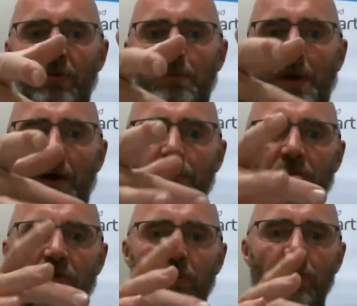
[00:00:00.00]
of your
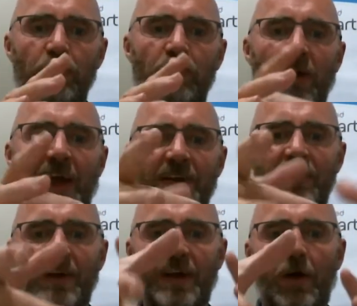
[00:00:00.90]
pelvis should nutate
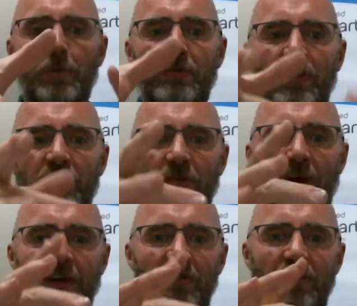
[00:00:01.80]
in opposite
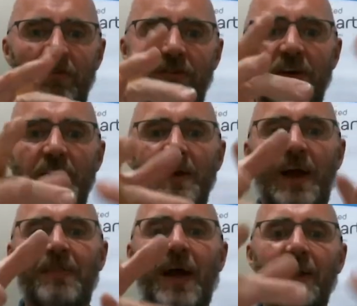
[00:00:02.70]
directions.
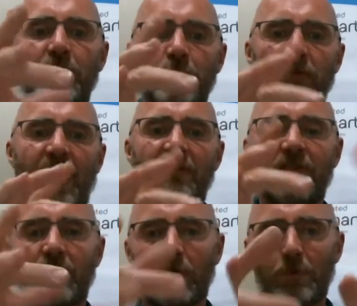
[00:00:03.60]
And that
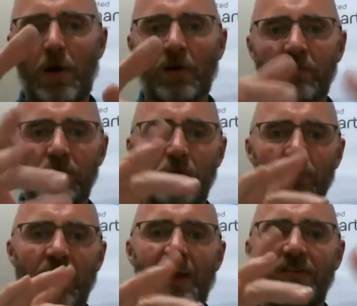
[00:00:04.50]
nutation or partial
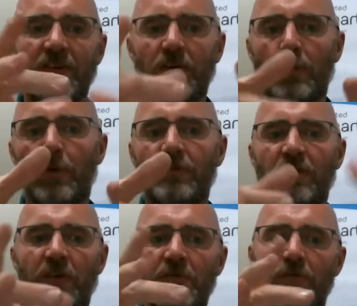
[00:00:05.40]
rotation
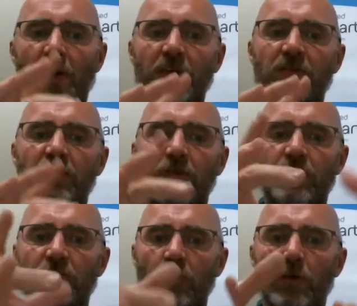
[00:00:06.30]
causes a functional
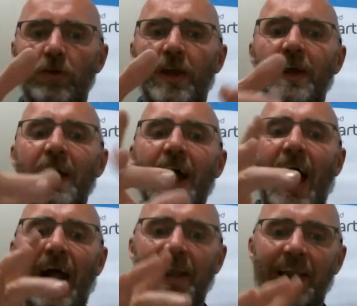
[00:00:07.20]
shortening
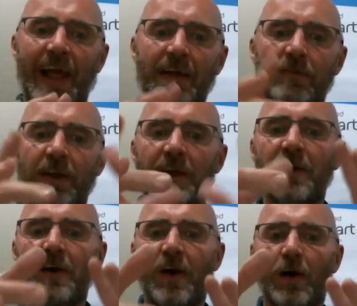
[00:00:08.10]
and
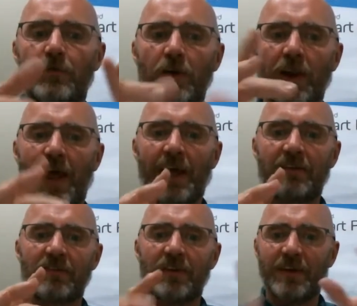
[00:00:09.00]
lengthening of your
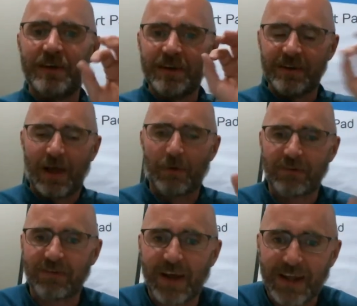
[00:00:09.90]
legs. Now, as
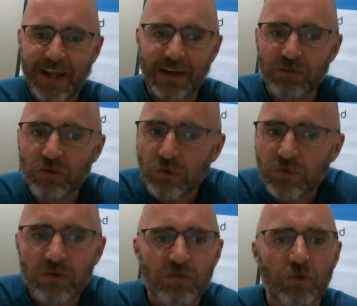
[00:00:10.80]
I said, again, due
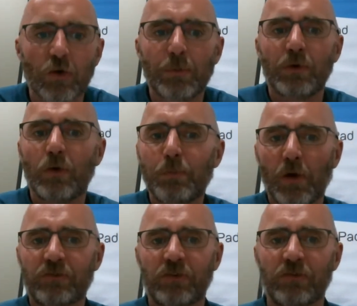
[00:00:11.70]
to trauma or
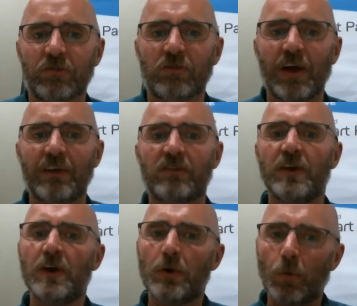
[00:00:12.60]
postural stress,
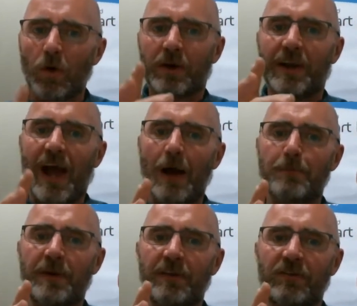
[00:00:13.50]
what can
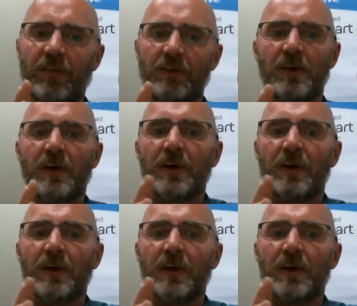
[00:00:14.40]
happen is that